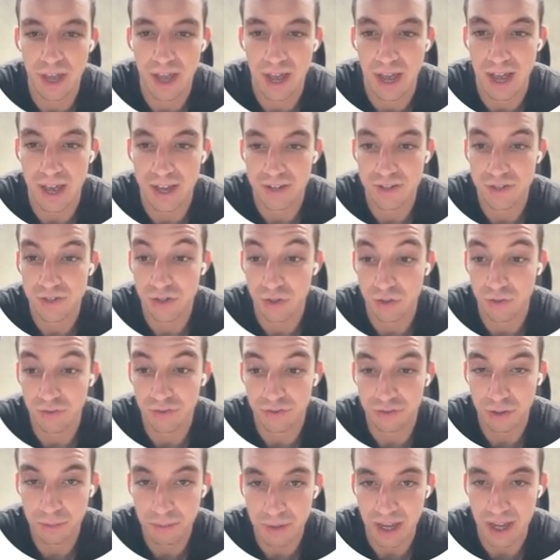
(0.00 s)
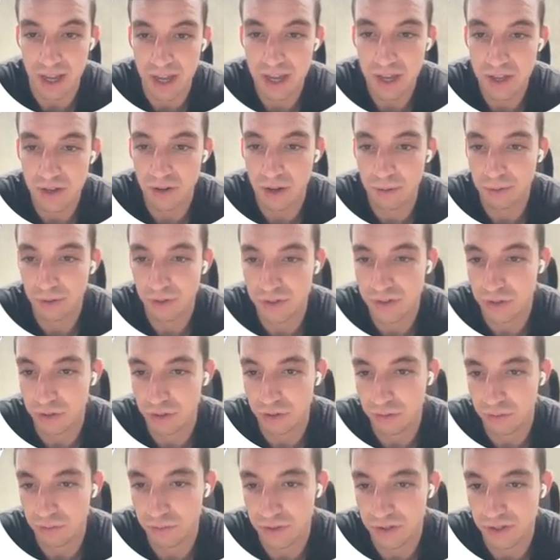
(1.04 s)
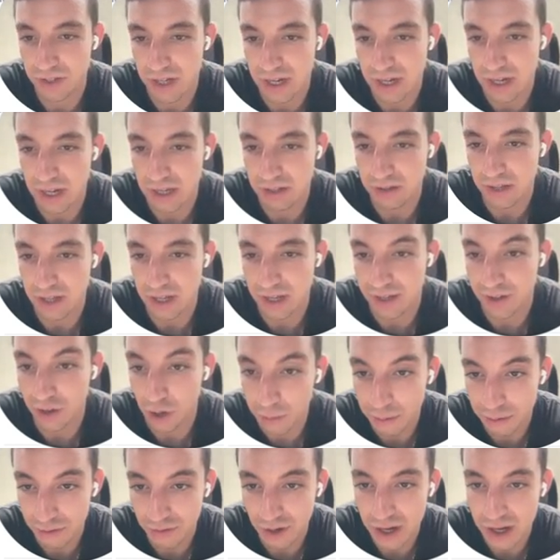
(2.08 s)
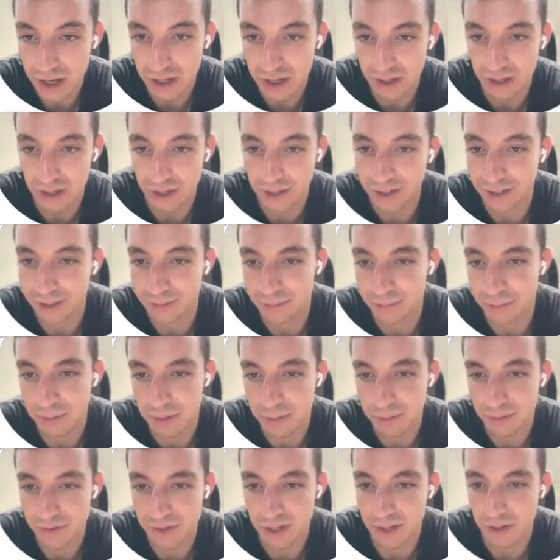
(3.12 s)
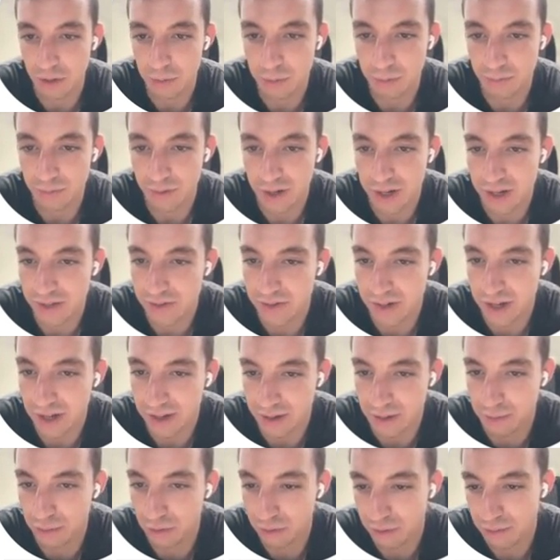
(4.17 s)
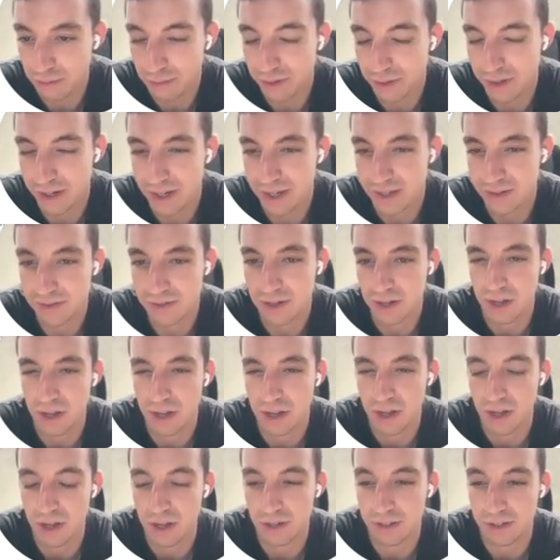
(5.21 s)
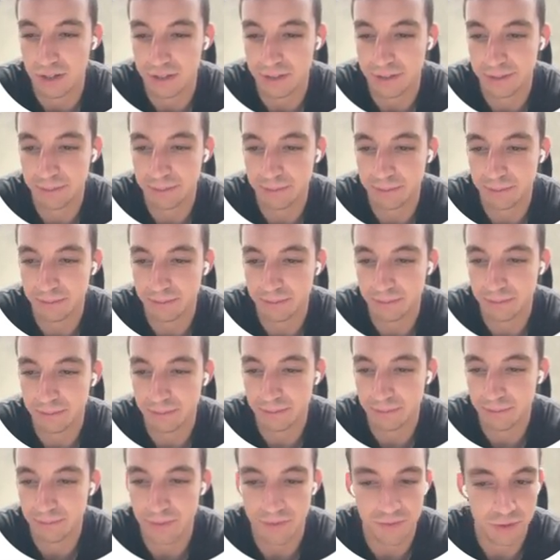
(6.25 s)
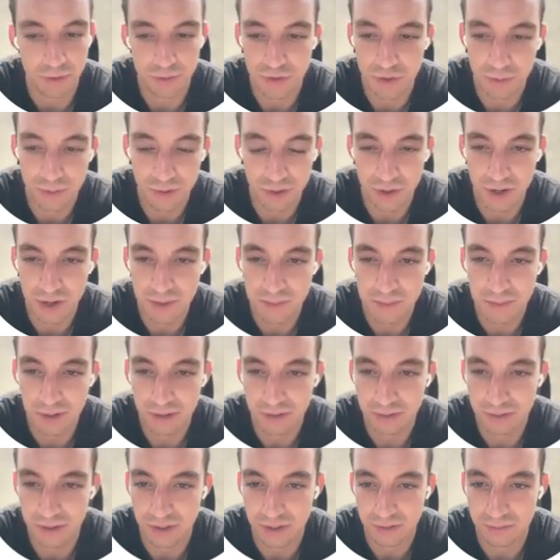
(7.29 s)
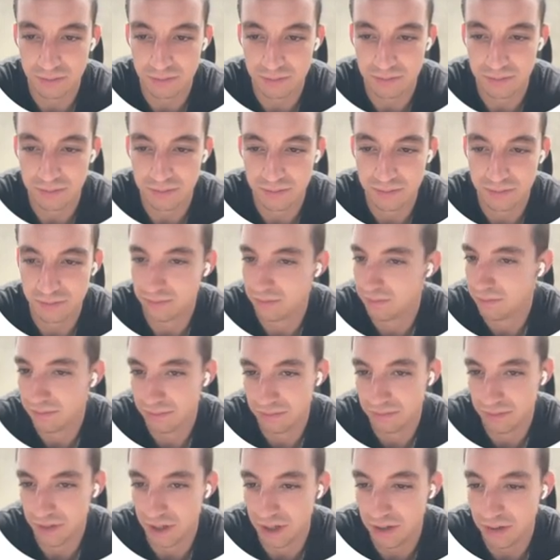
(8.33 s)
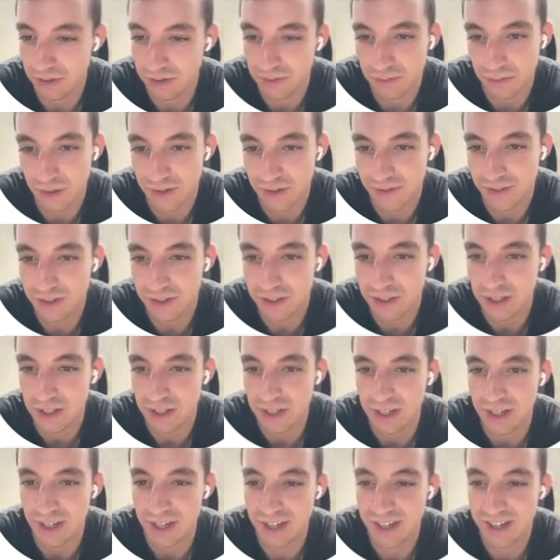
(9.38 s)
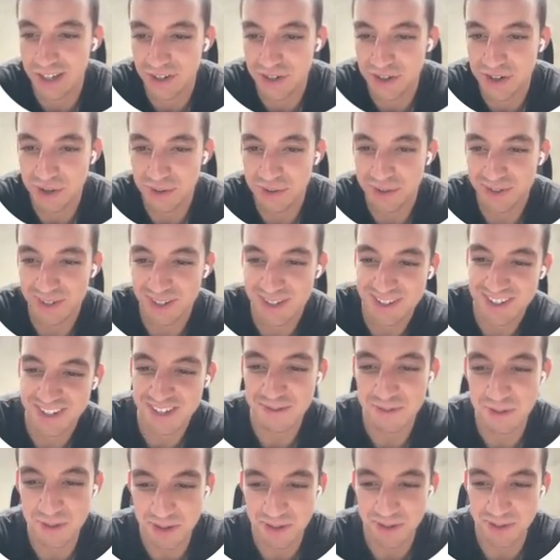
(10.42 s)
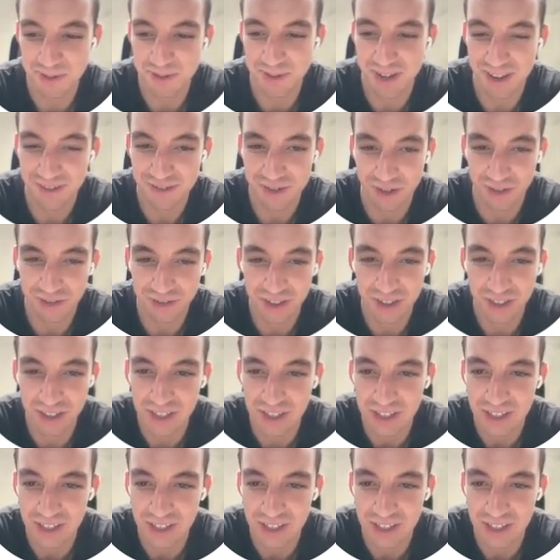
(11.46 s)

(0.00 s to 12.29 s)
And so from here, you're able to see the open rate. And people say that open rate isn't that important, but it is. If no one's opening your email, then, whatever. No one's going to see what you have to offer.